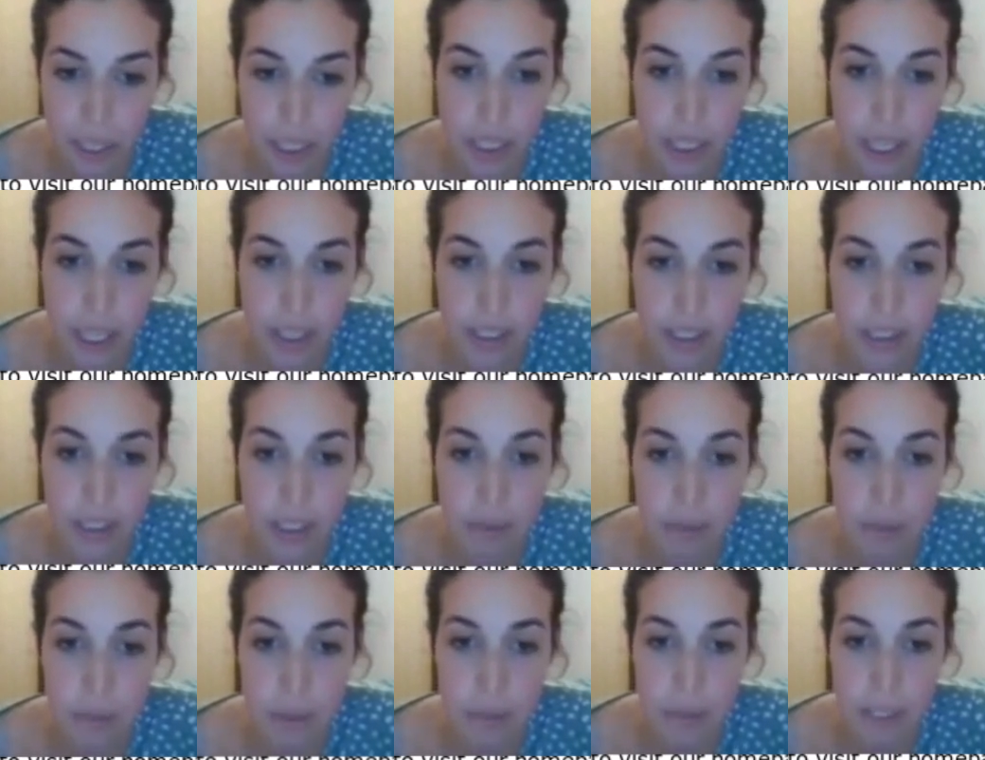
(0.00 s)
such
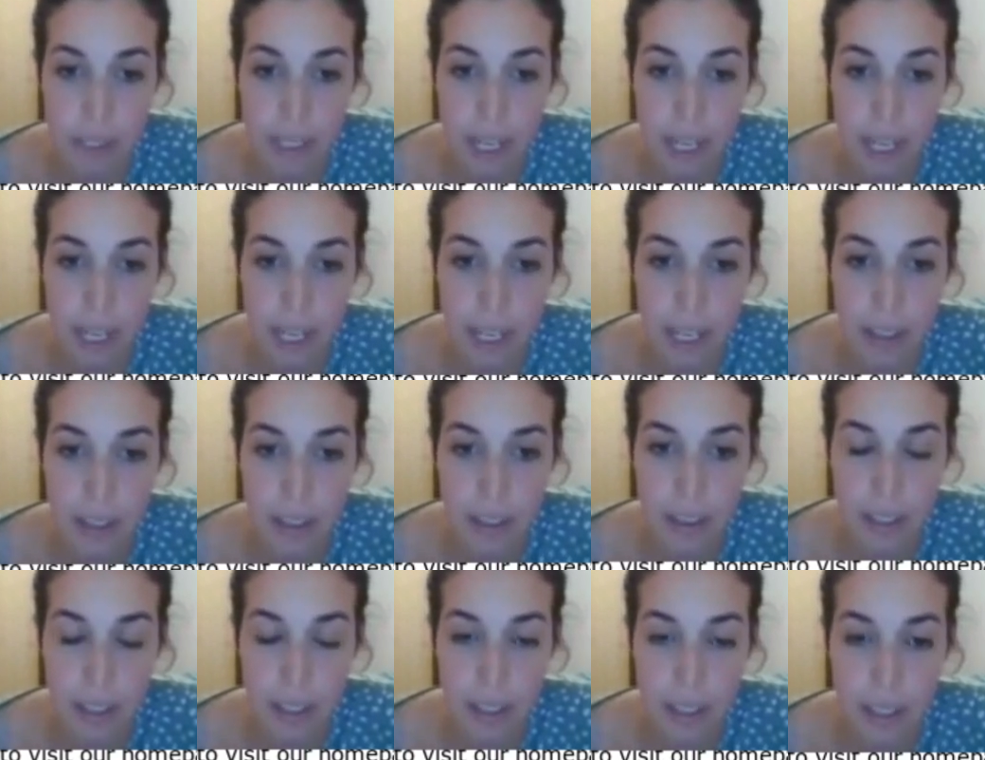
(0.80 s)
that the complement
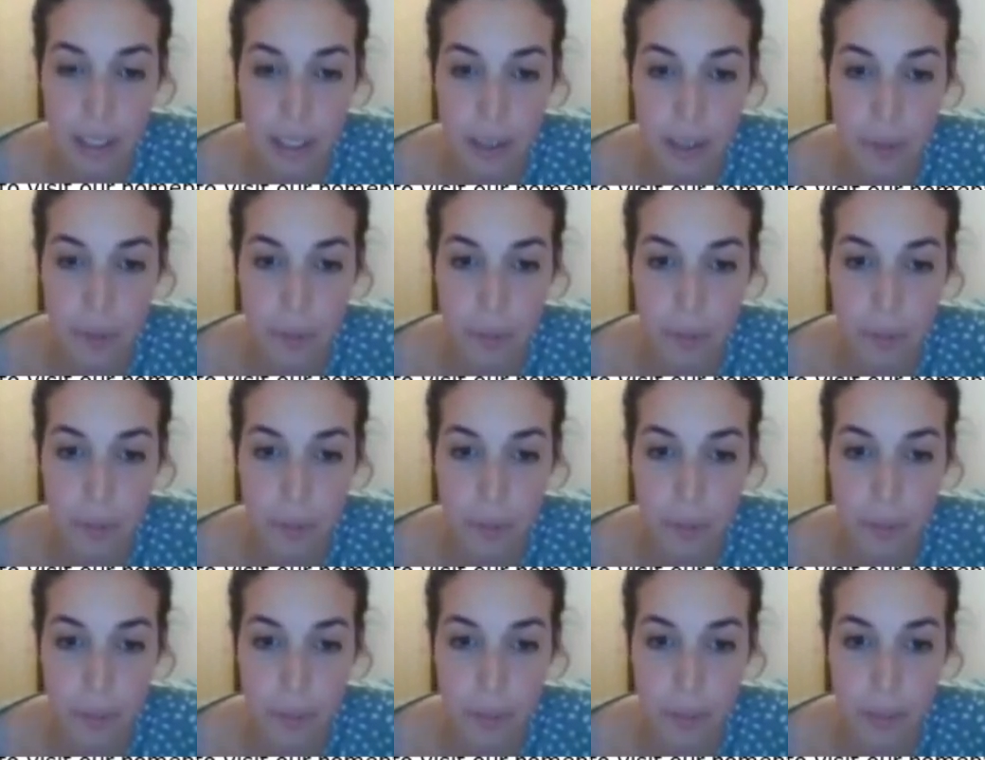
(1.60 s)
had
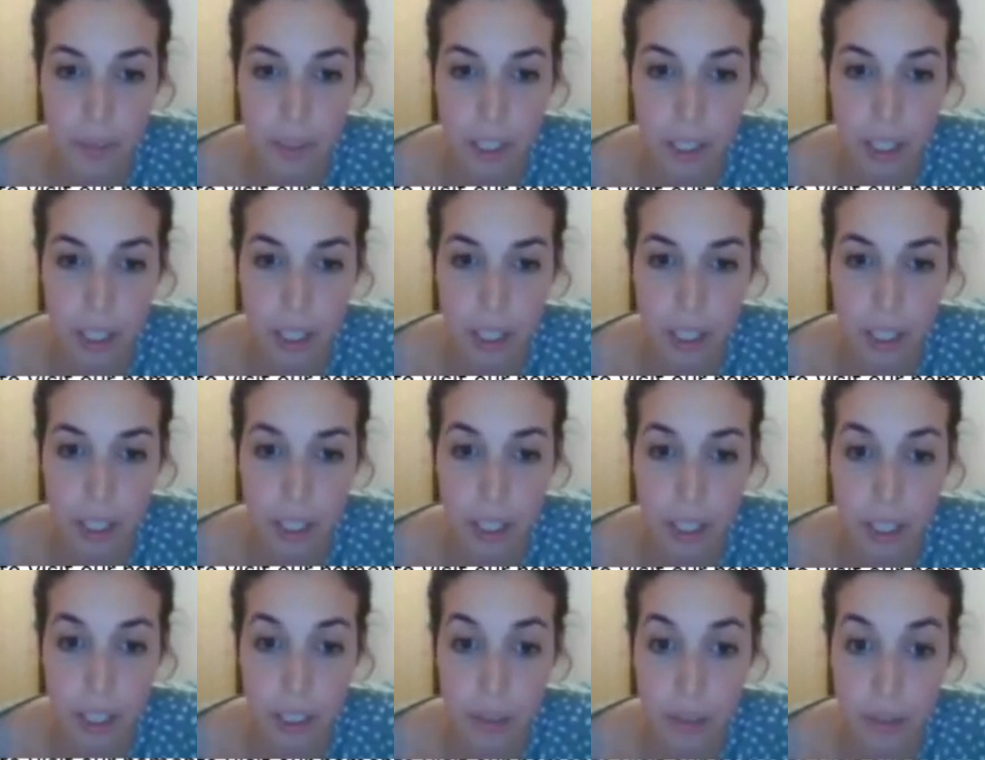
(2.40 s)

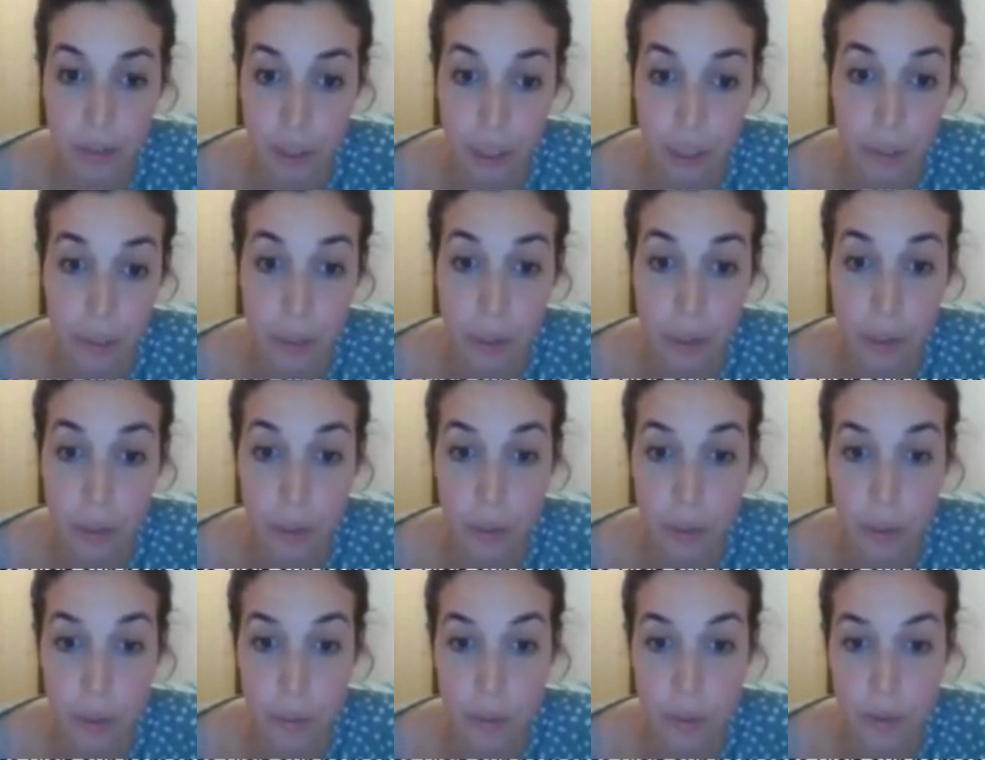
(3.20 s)
a
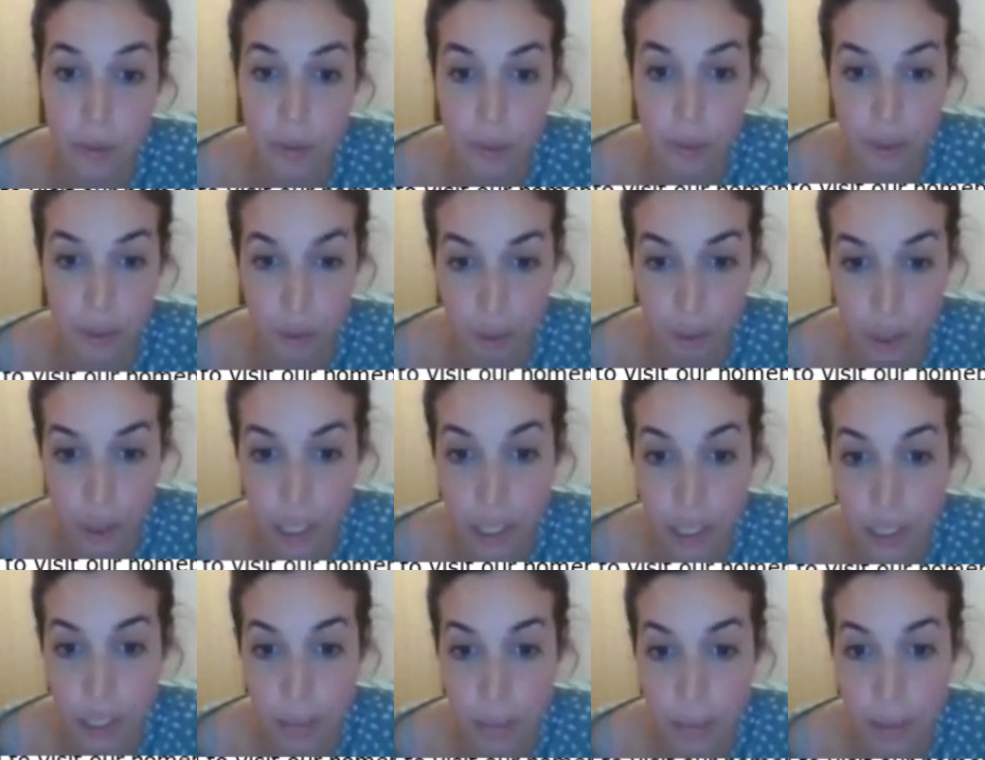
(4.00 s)
fundamental group of the
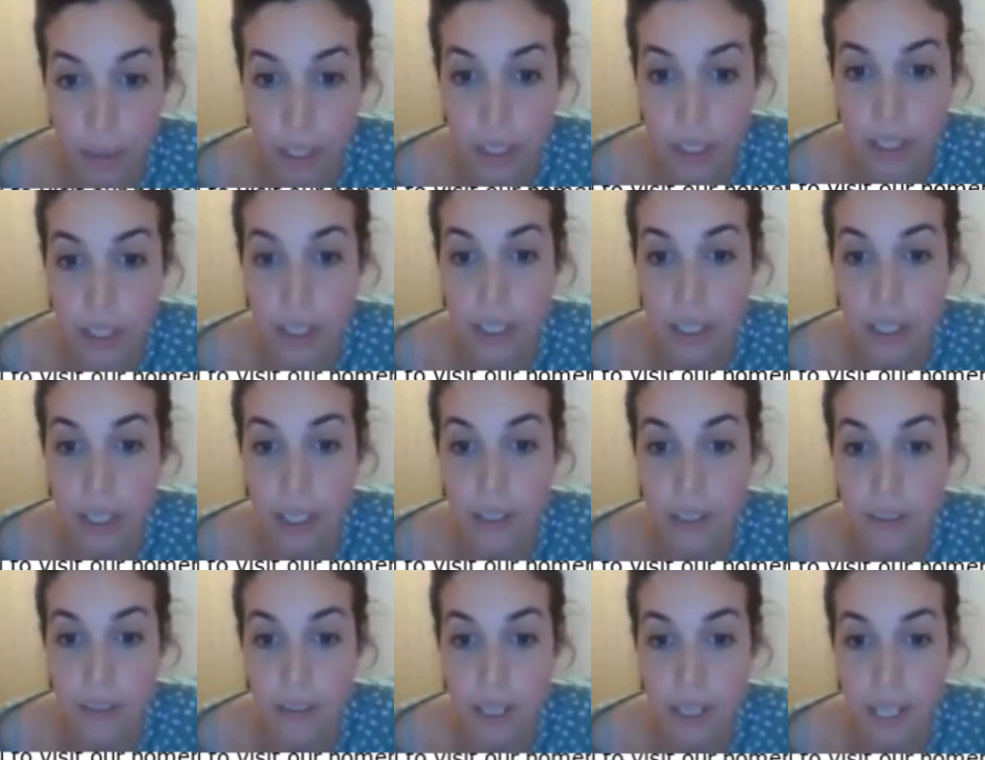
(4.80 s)
free part
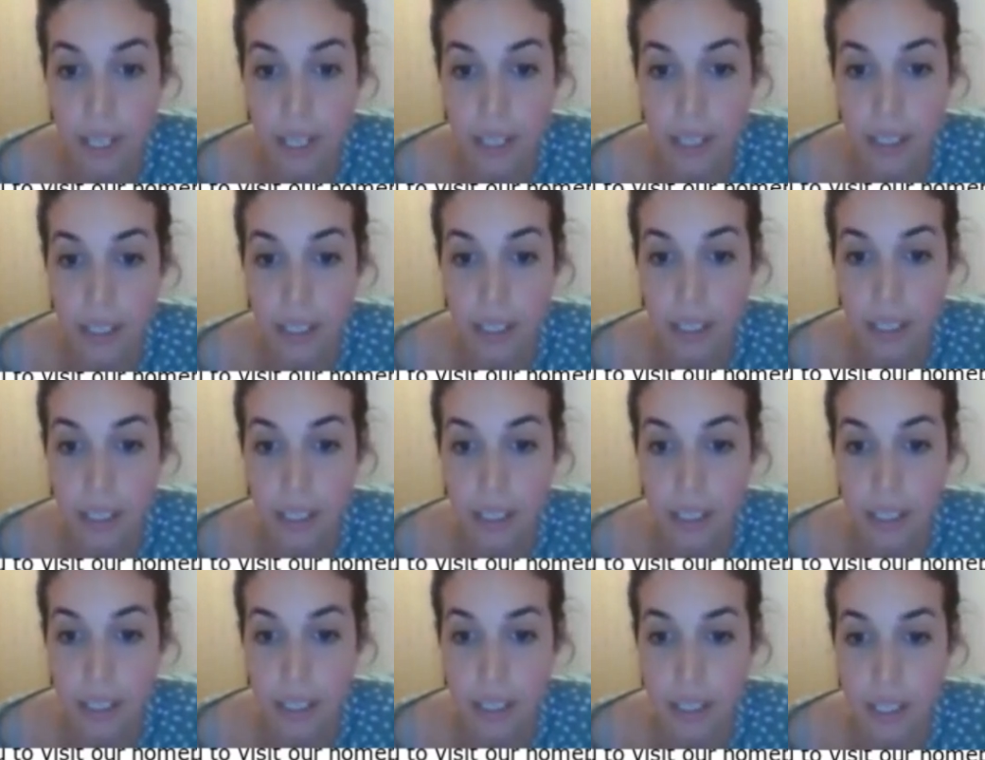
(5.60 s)
and
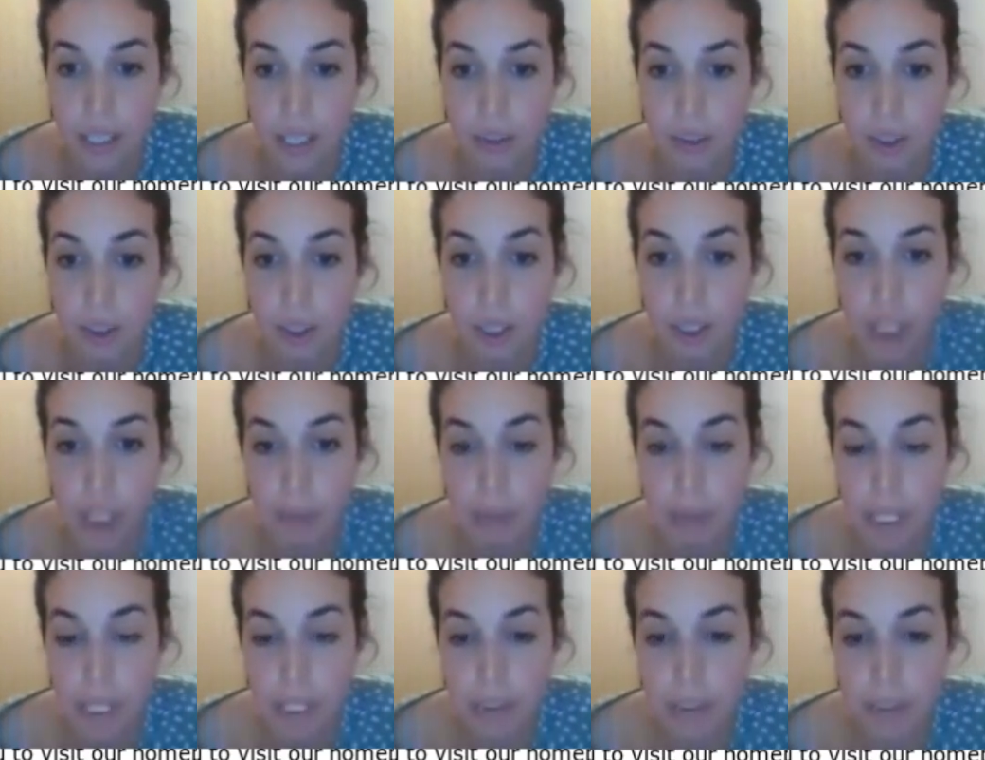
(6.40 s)
then several
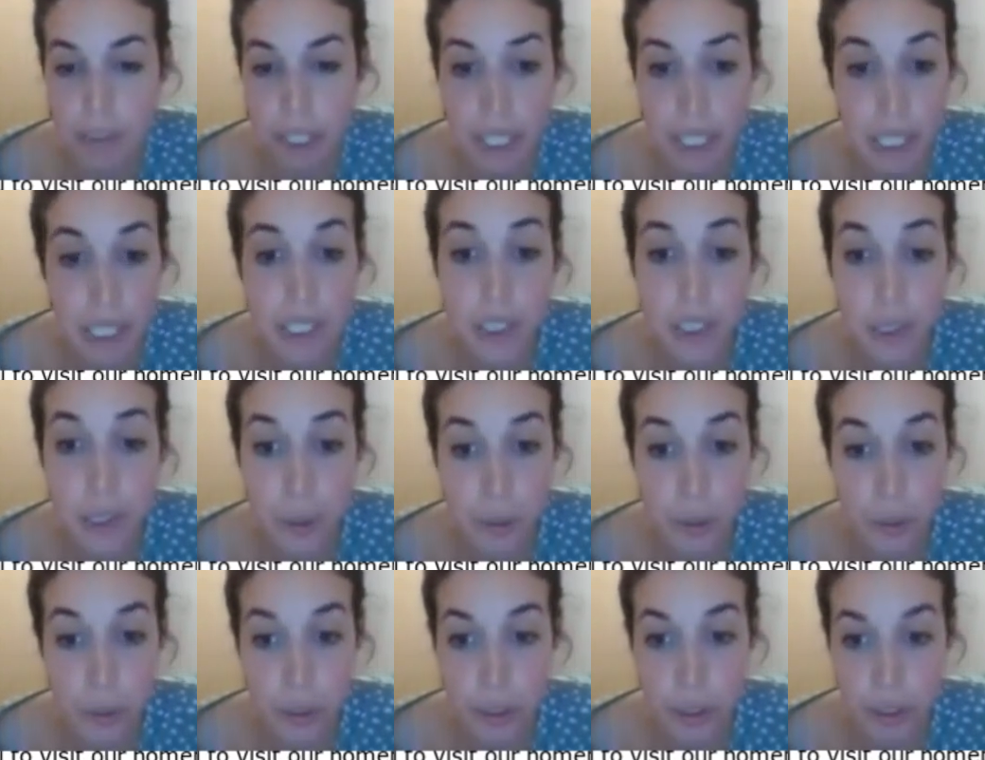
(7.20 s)
copies of
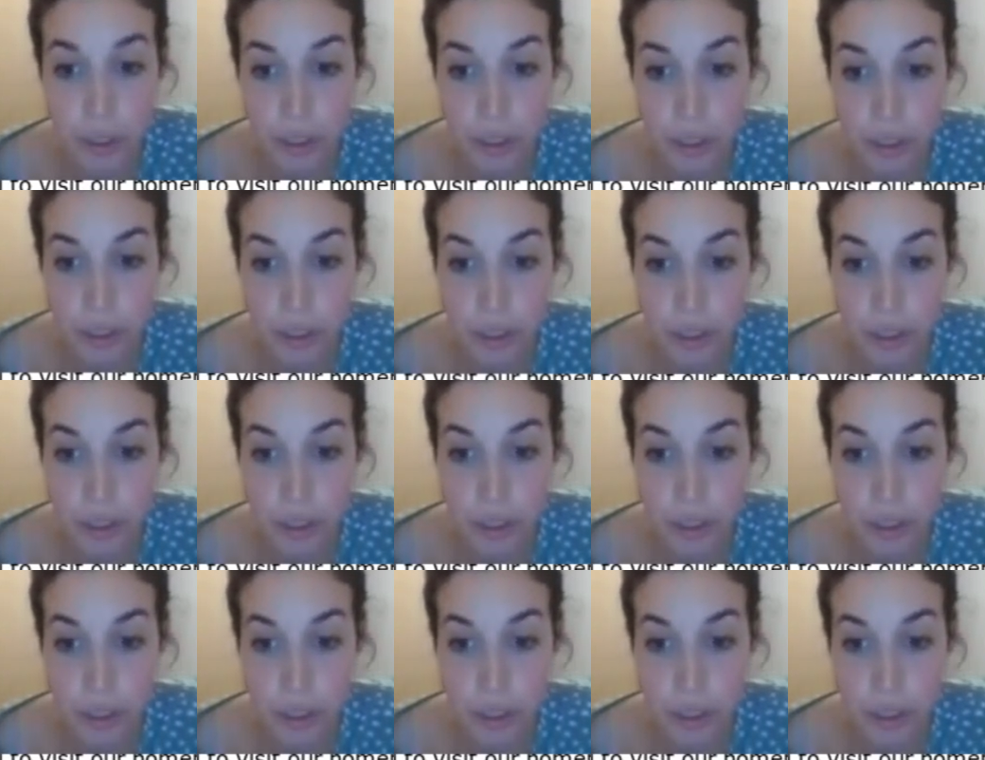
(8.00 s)
C2s.